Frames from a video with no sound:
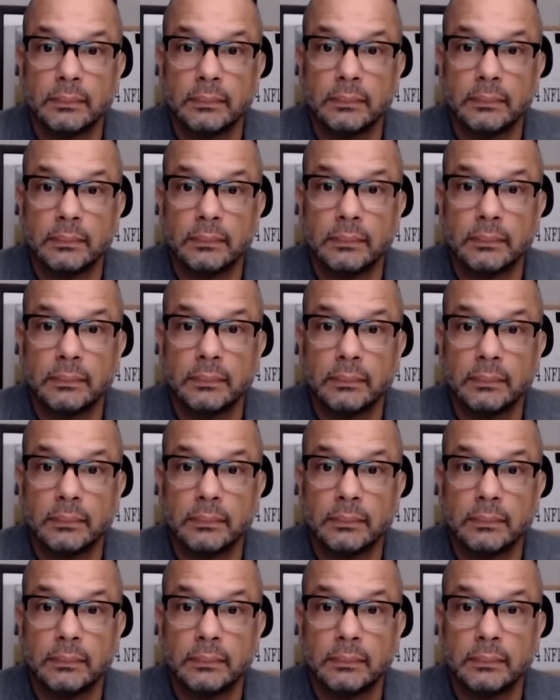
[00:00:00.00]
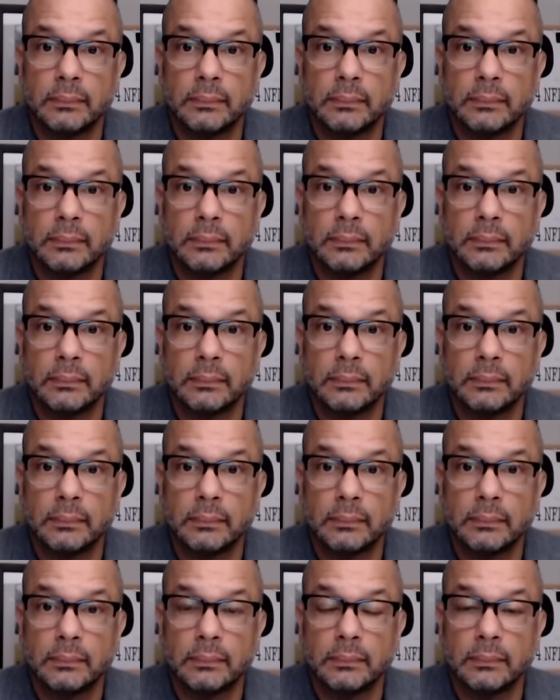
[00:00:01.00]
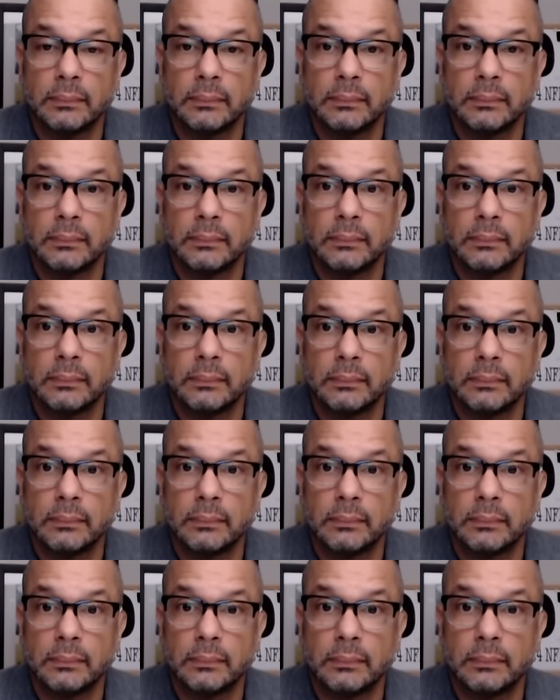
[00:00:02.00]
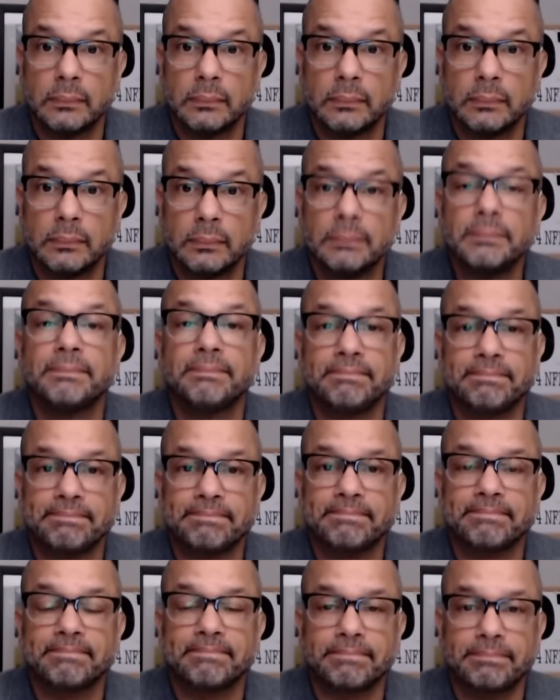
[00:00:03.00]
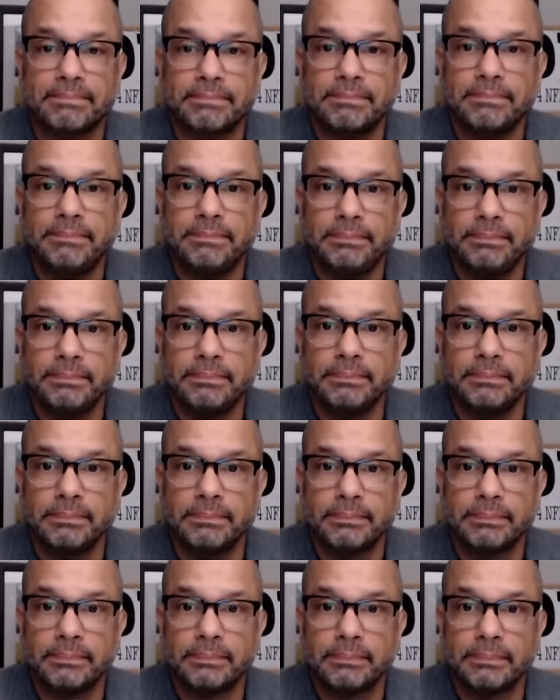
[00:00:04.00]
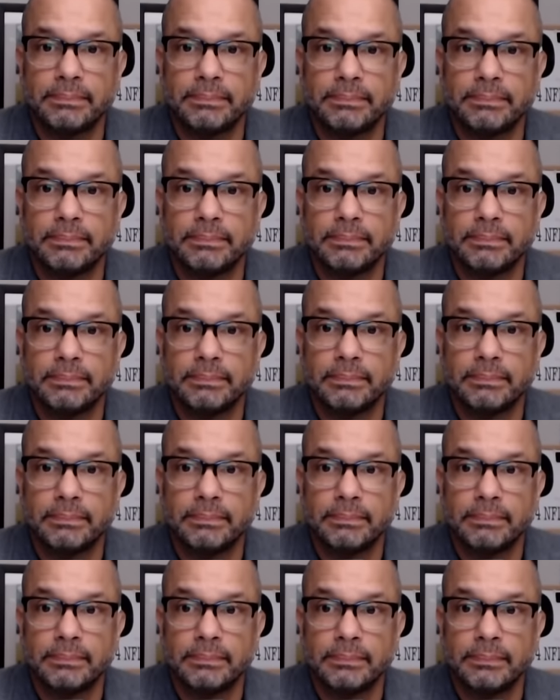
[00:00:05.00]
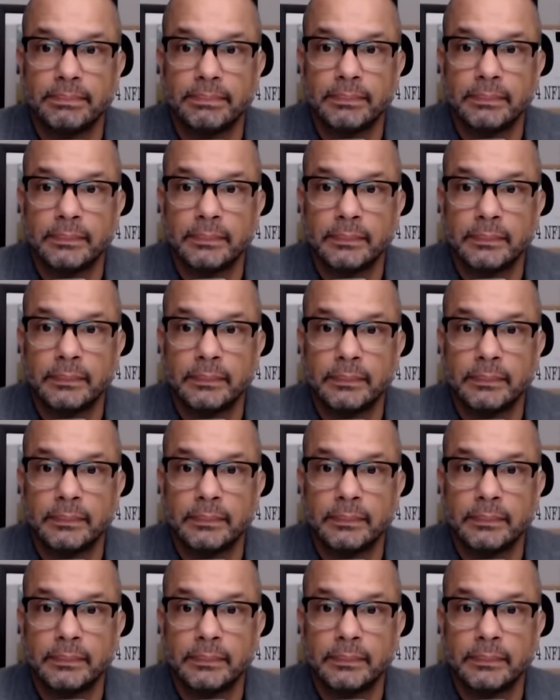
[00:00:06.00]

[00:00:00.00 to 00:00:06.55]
[no speech]